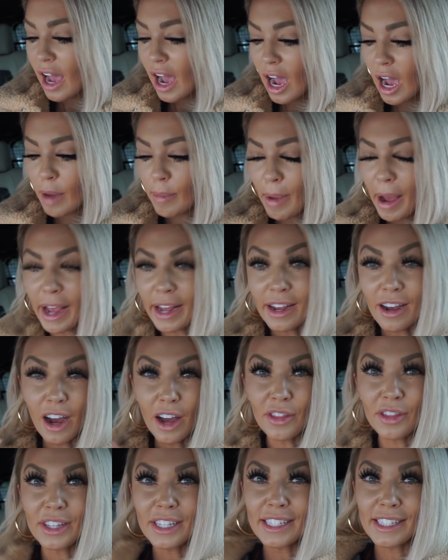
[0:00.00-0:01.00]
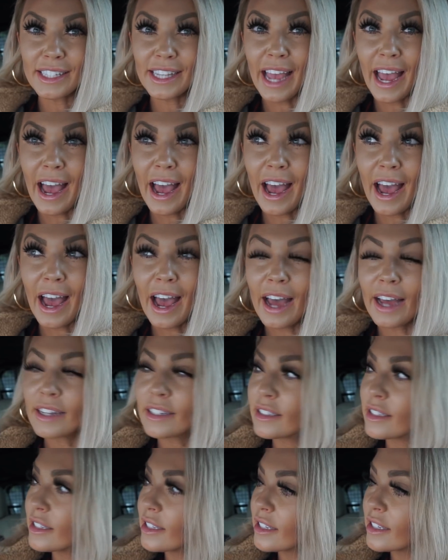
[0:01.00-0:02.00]
I got this
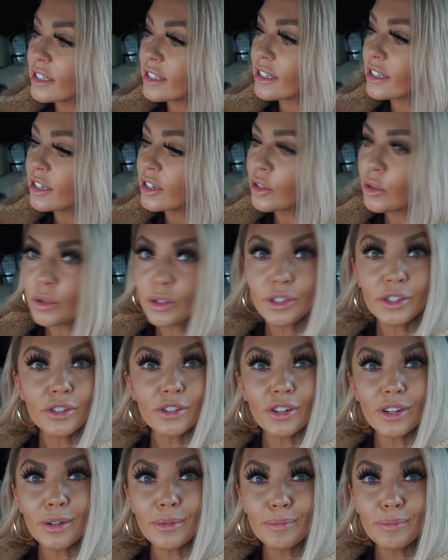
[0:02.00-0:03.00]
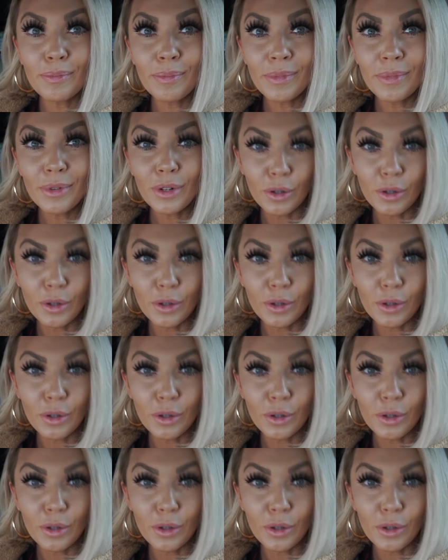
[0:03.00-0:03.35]
at Nordstrom.